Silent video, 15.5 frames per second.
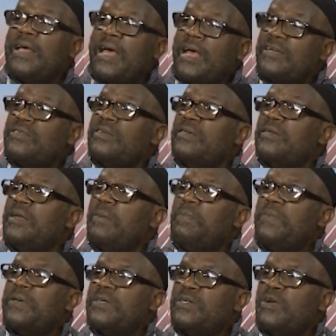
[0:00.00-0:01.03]
Actually,
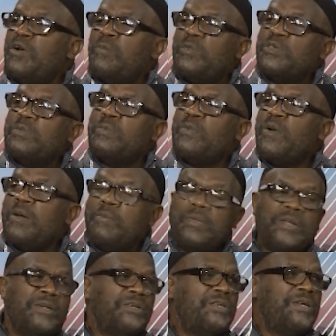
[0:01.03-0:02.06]
that picture almost brought
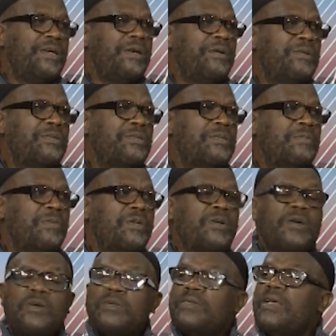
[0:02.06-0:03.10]
me to tears
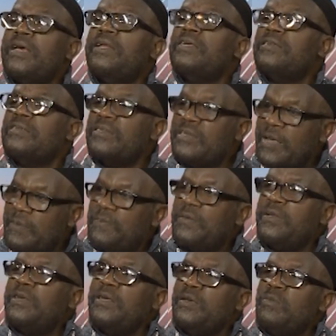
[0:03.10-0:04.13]
because that is
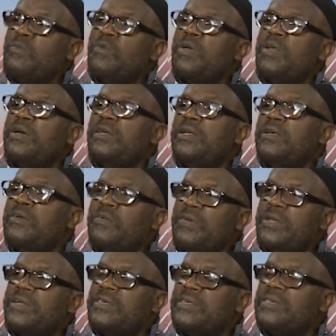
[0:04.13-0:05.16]
definitely one of the
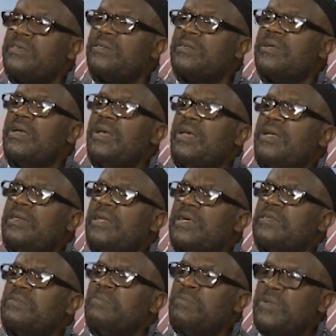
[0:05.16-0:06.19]
ingredients
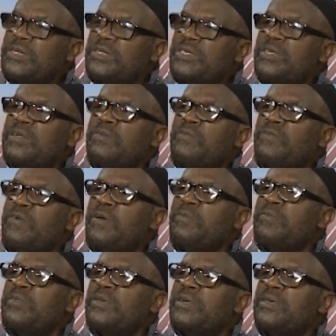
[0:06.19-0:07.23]
that's missing
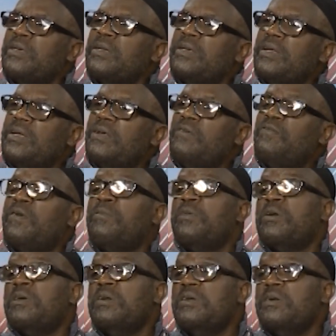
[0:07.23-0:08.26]
from
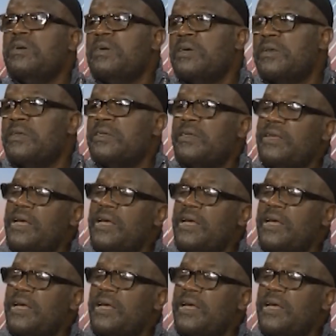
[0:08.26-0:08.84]
the hood.